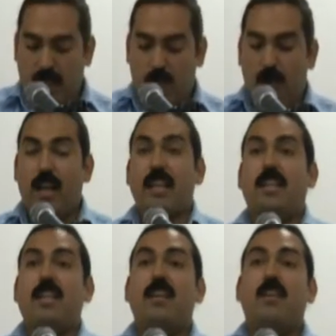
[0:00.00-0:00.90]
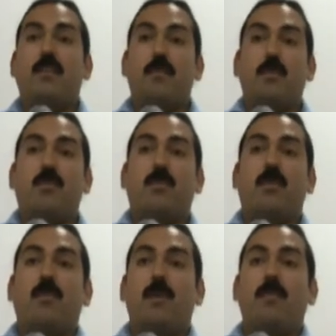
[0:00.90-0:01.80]
And while like here, people
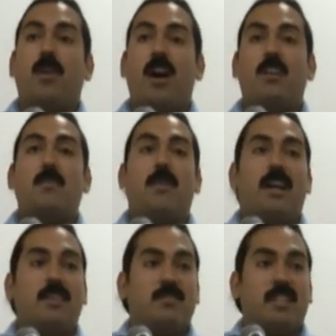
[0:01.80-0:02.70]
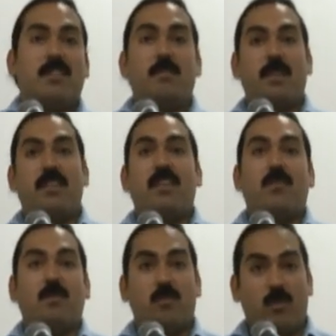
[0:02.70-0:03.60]
remember Occupy, it was like a big
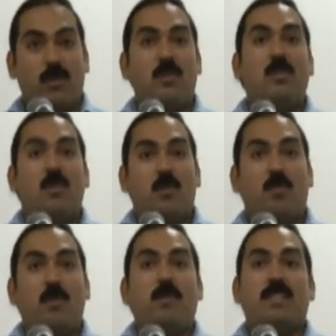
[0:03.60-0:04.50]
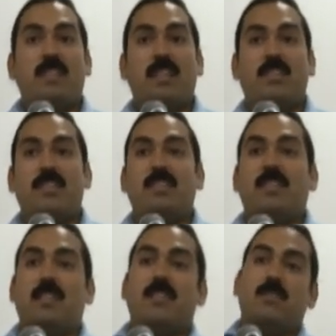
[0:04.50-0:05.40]
thing with one big session,
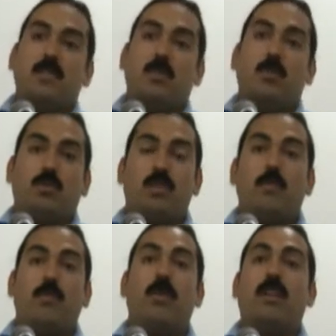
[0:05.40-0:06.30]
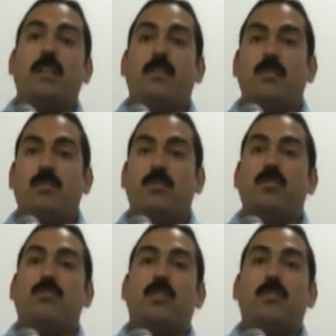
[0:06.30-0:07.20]
which was important to the
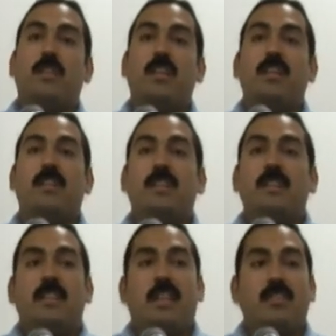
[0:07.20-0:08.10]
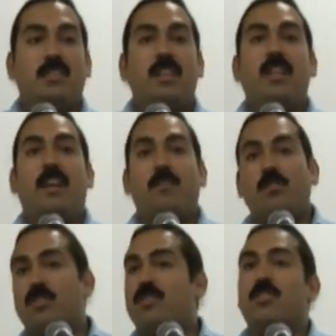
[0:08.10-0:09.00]
struggle here. In Chile, if
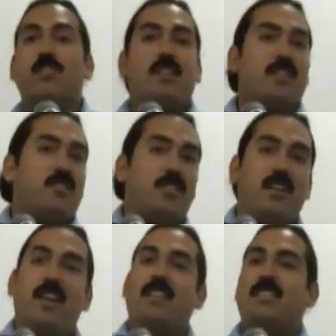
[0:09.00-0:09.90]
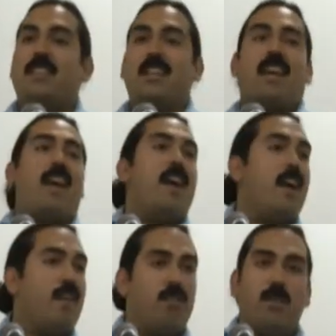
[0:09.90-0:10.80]
you just look and turn on, it's like
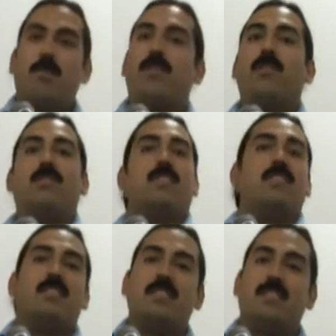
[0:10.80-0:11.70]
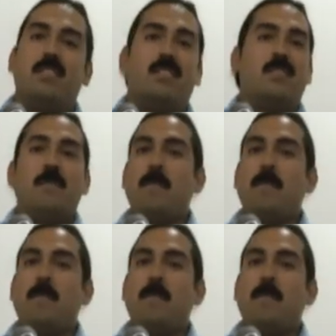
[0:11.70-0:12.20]
every protest is just